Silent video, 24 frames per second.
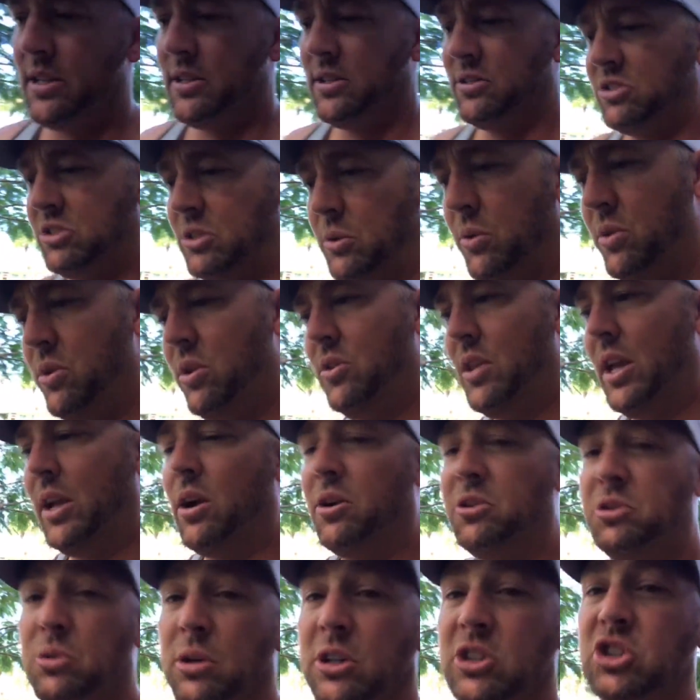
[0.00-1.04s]
So they go
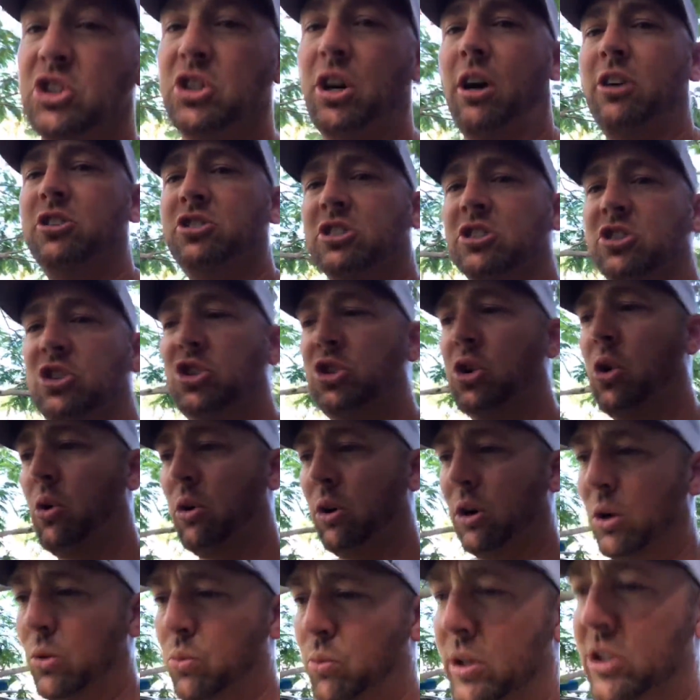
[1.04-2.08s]
to a charge
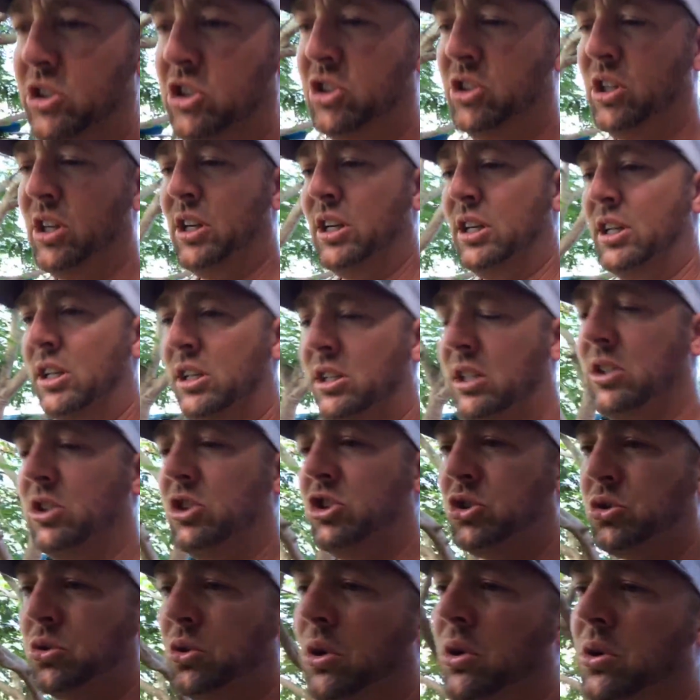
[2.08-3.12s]
controller which
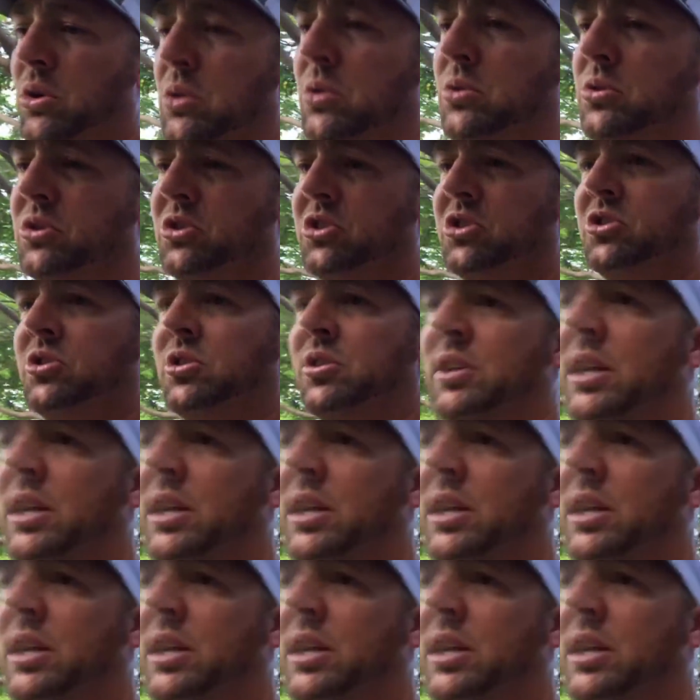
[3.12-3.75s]
controls